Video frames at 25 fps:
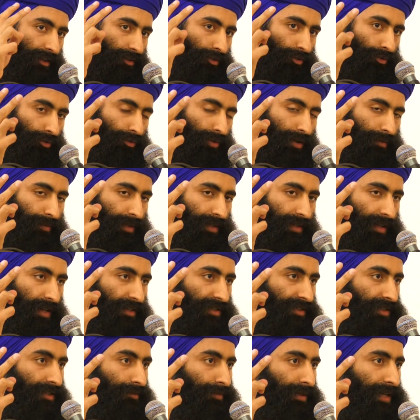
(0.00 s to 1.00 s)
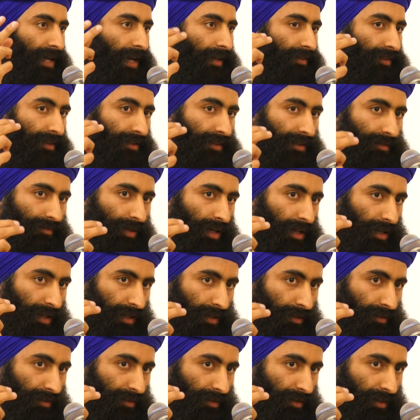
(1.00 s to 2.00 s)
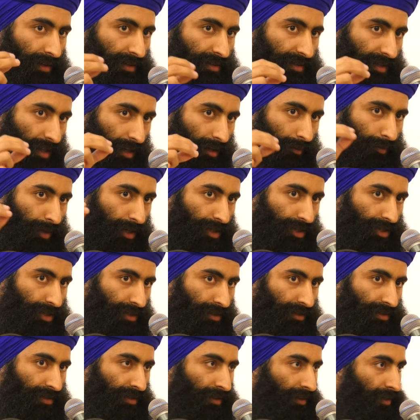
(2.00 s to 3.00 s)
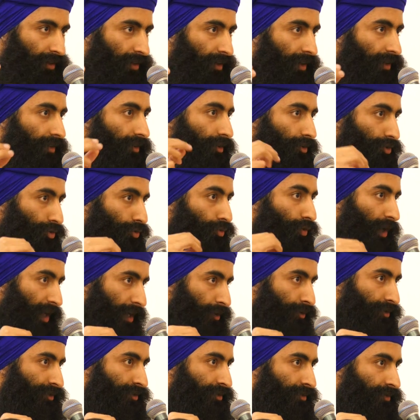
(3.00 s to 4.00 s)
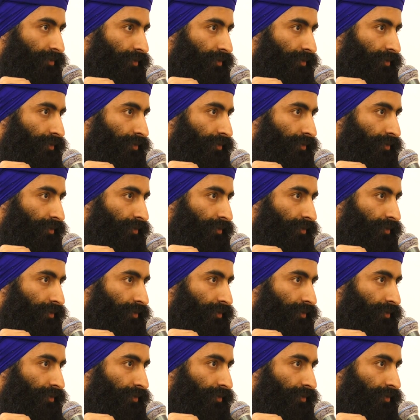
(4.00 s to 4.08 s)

Guru Amar Das Ji began the Diwali celebrations in the Guru house.